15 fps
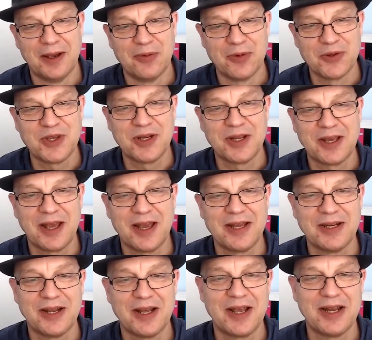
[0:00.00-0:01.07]
was in
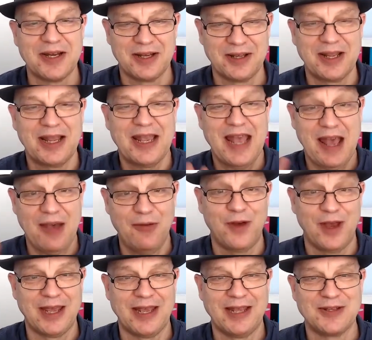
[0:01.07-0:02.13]
a
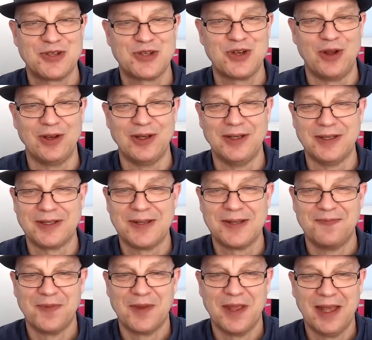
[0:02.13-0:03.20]
cafe in Scotland,
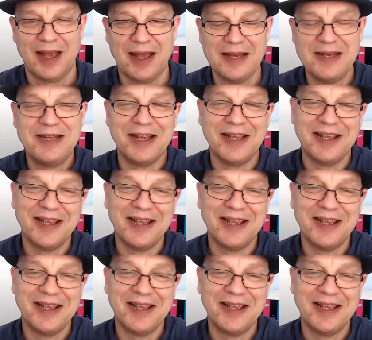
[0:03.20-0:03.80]
and